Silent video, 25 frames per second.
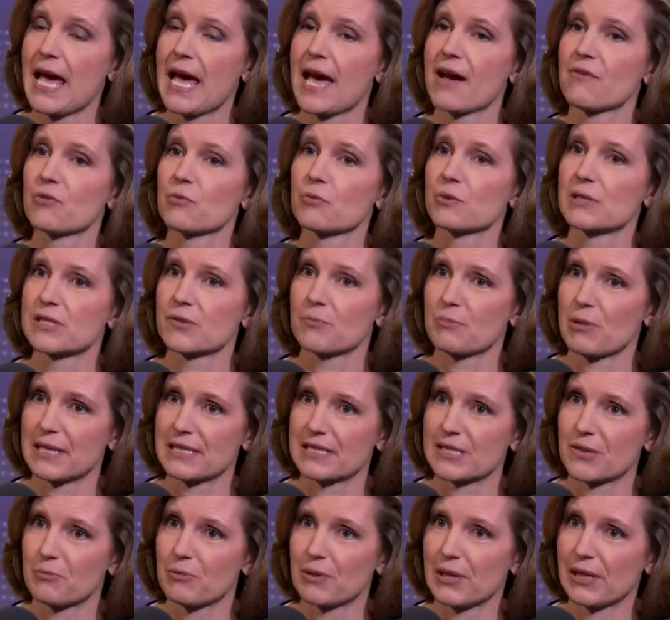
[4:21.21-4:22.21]
have a
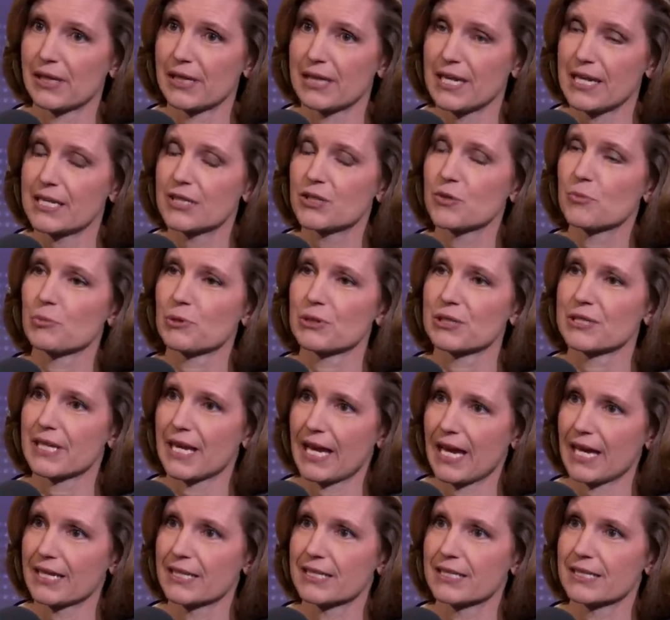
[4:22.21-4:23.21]
responsibility to
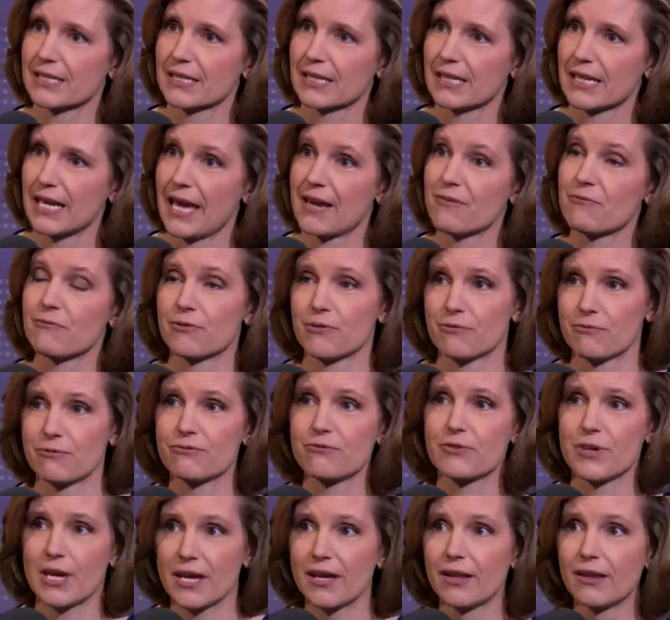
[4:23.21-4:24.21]
protect and
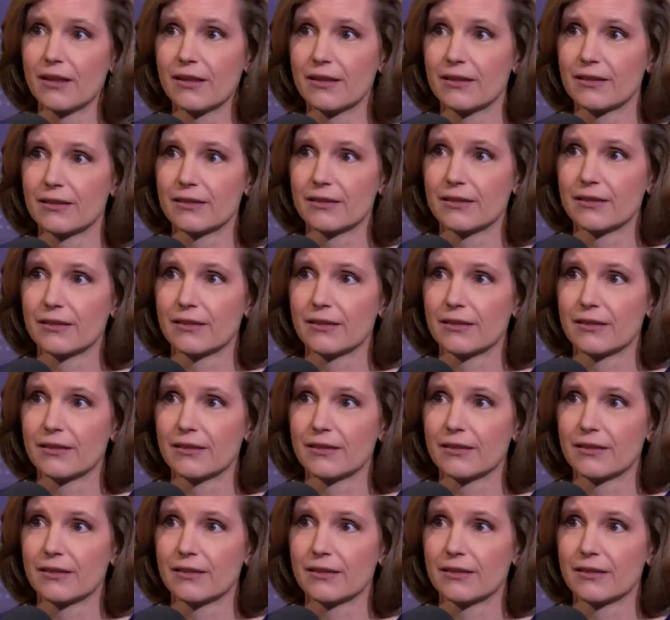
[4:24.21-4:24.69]
fulfill